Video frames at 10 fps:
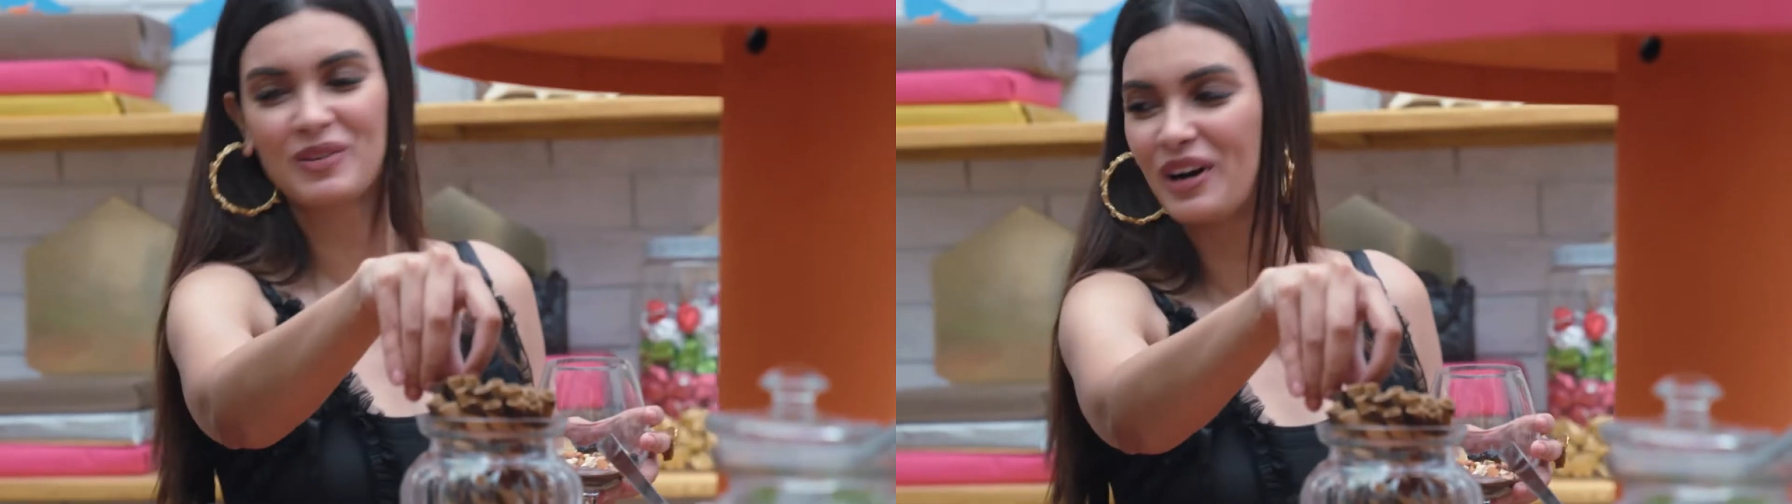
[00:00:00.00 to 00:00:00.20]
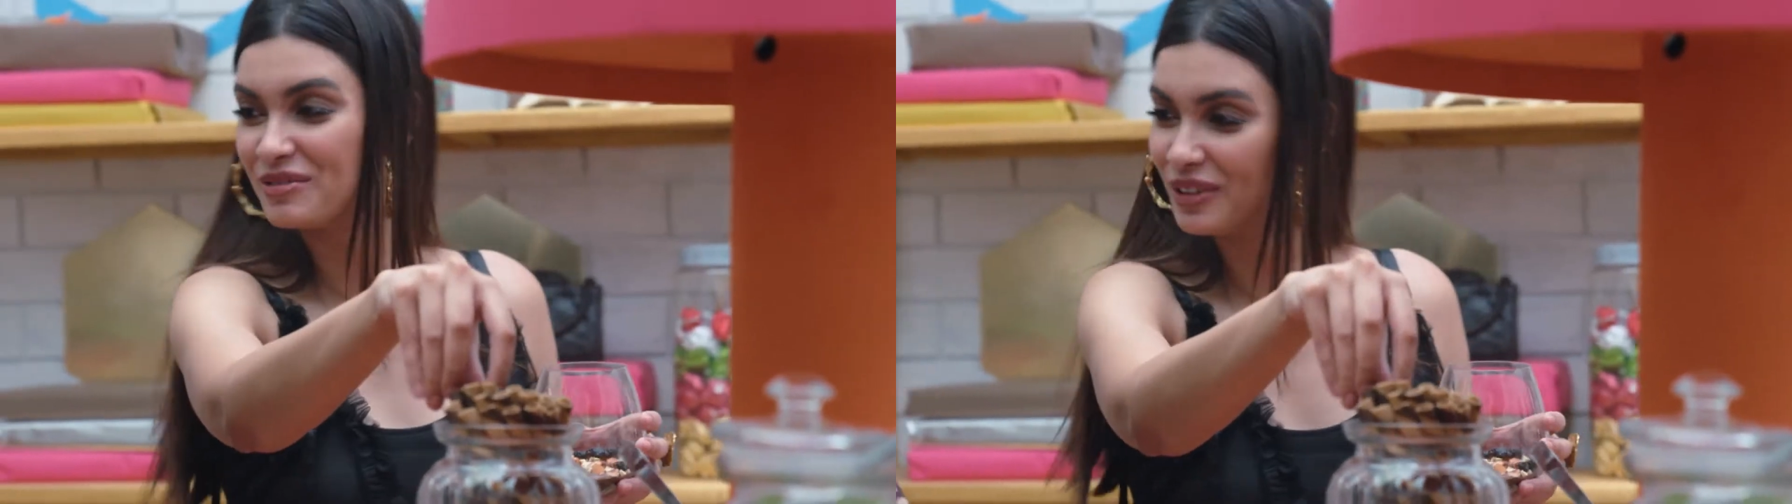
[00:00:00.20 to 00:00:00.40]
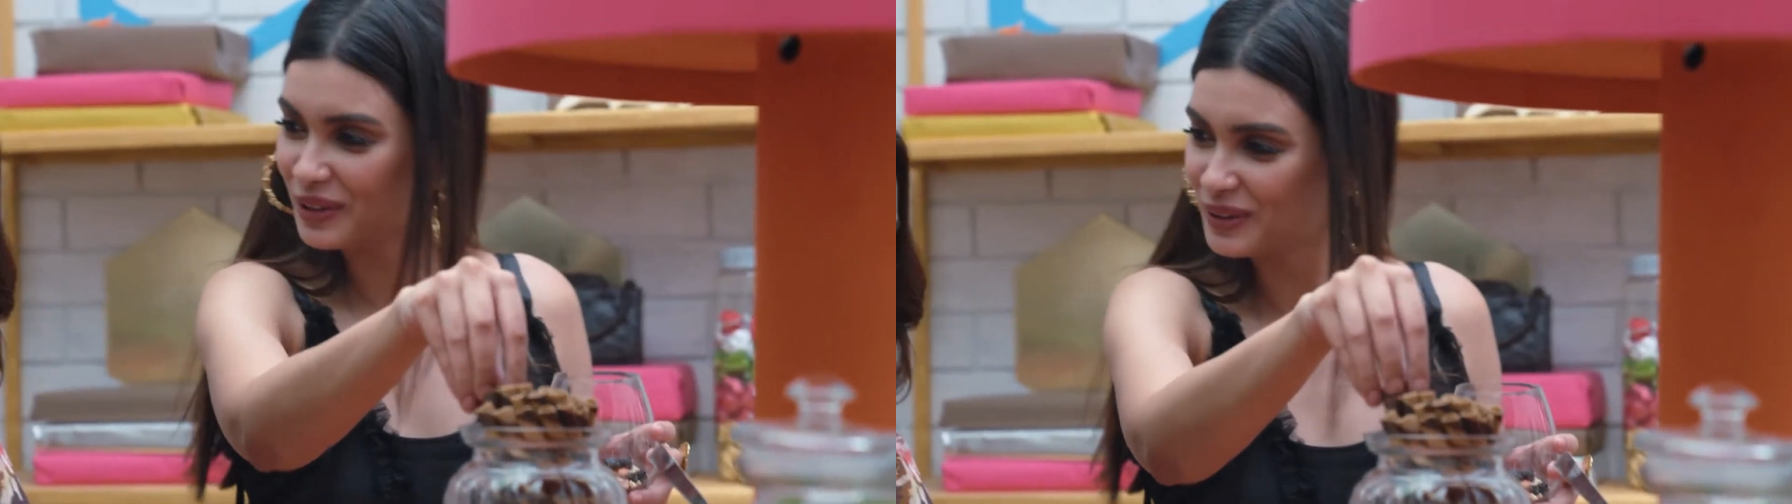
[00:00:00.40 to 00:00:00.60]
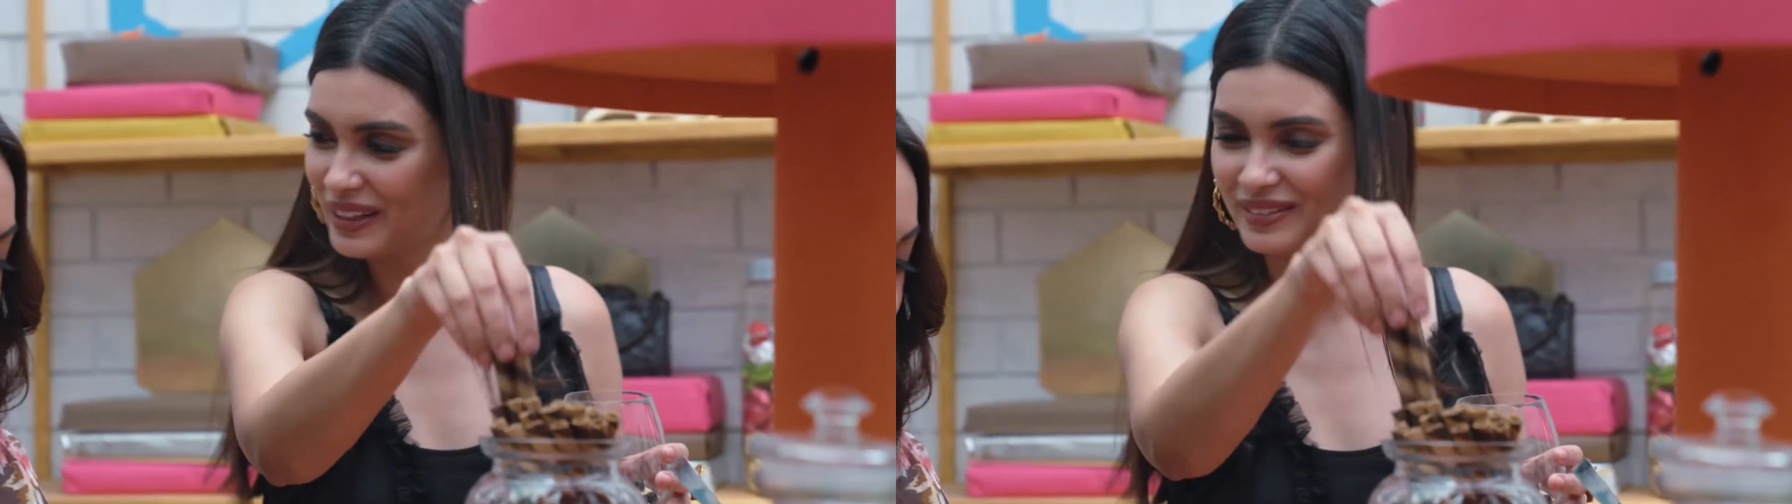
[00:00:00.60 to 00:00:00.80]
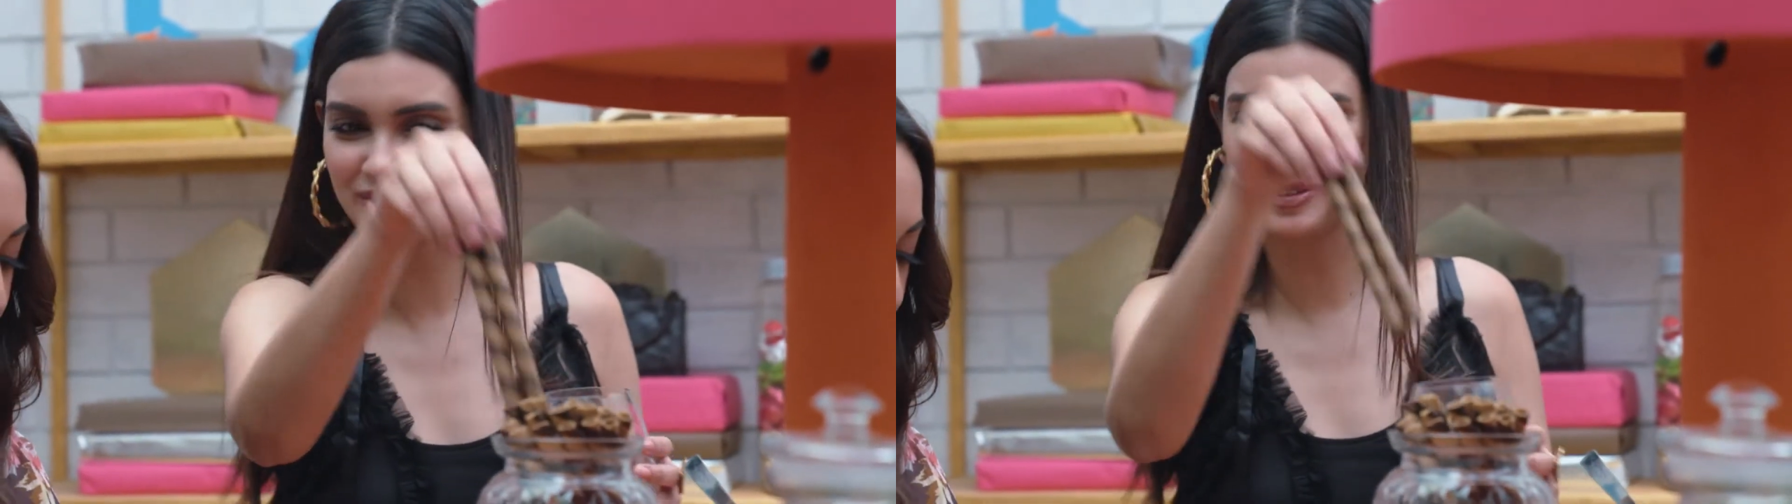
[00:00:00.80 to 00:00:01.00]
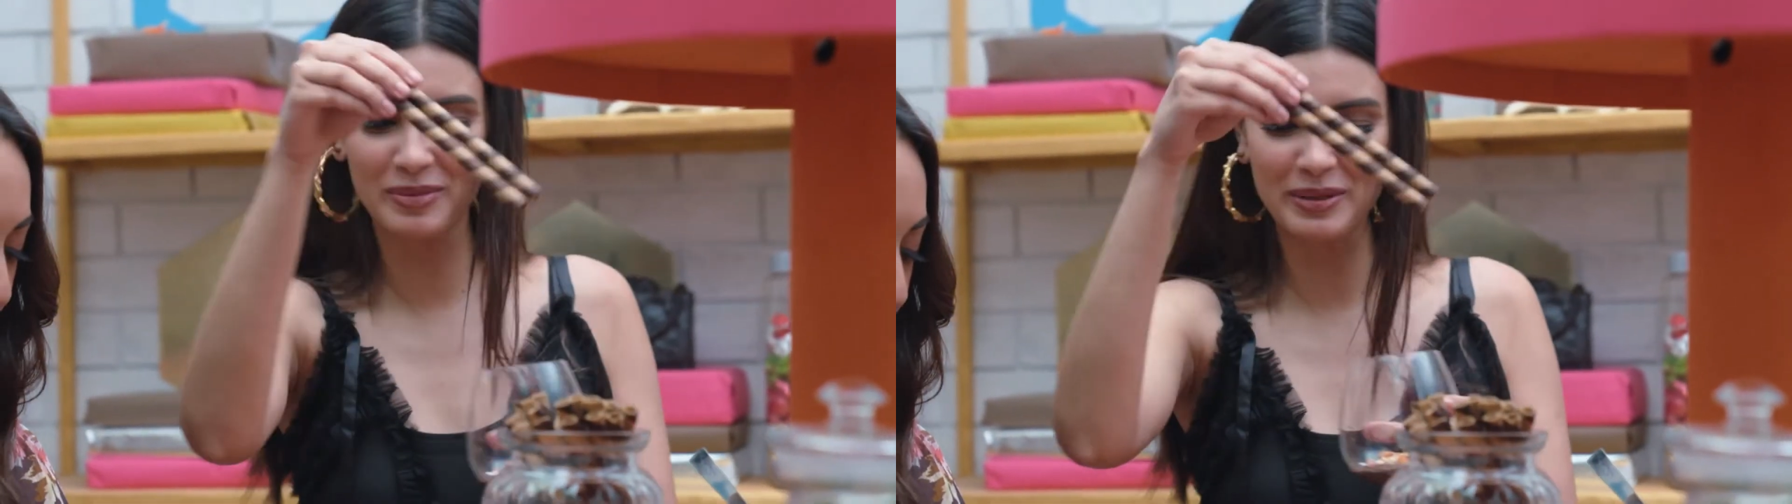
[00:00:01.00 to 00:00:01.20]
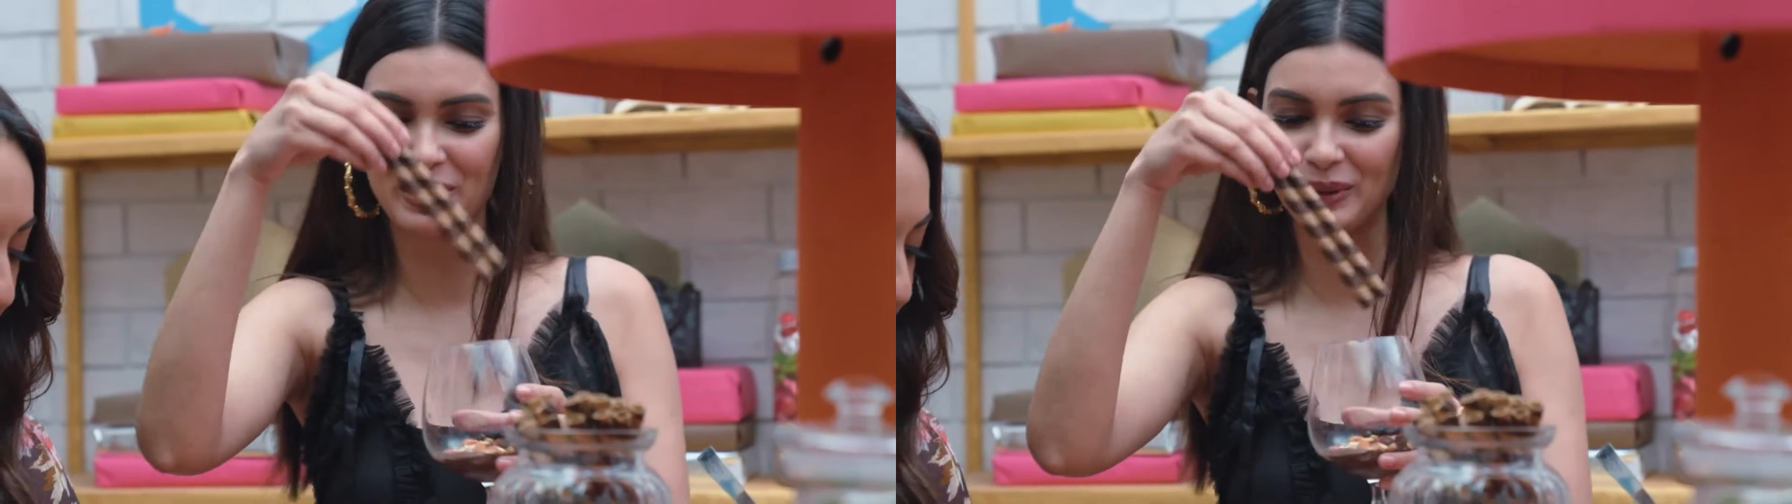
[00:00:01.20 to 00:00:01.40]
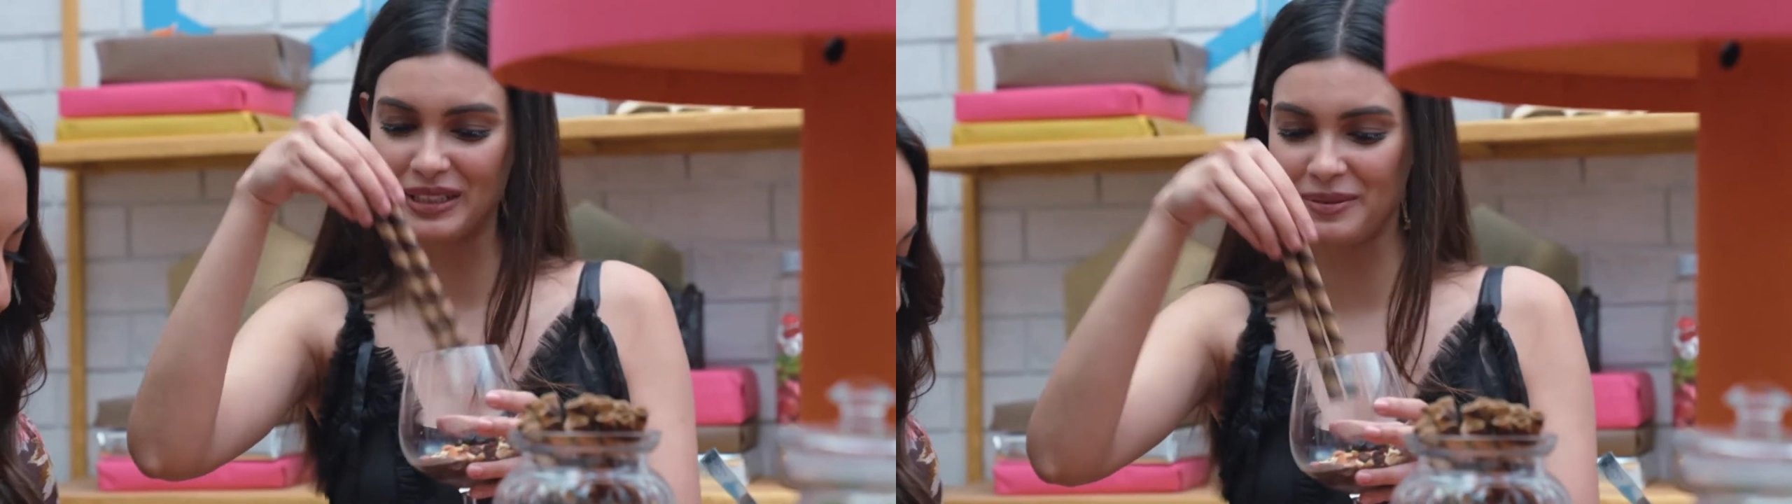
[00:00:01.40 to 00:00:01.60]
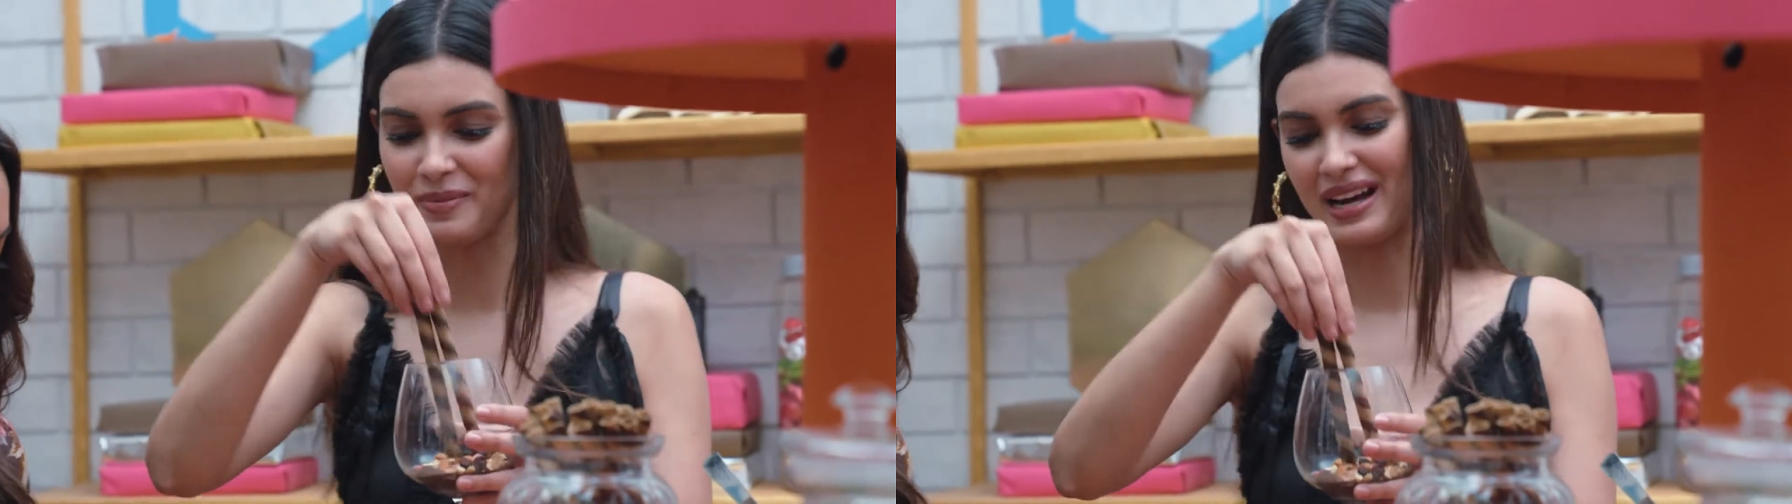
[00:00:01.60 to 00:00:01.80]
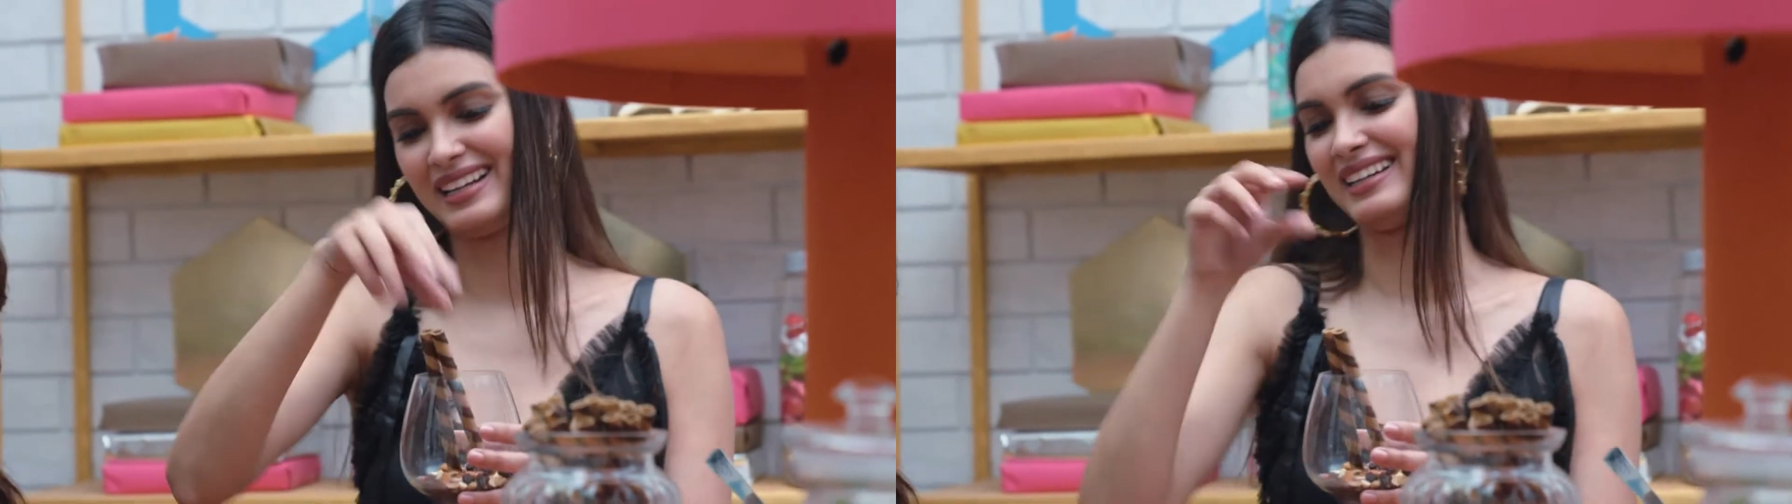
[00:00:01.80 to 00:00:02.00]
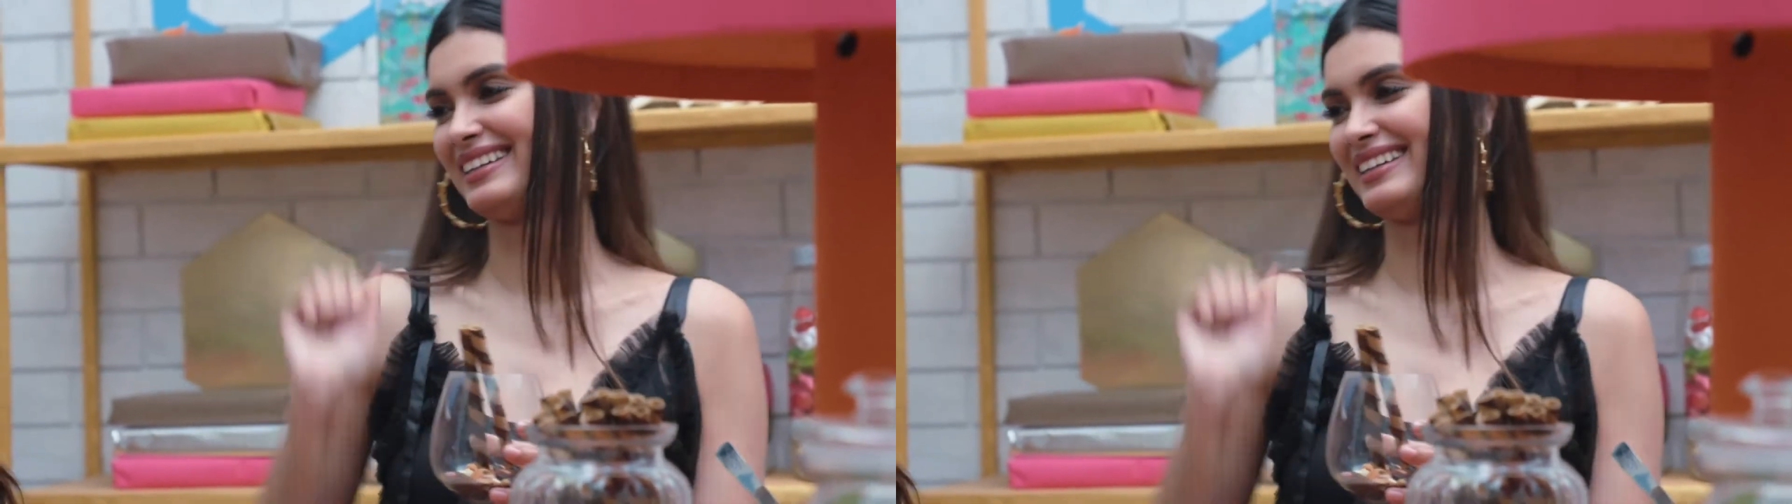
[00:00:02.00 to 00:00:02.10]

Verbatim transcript: One for you and one for me, both in mine.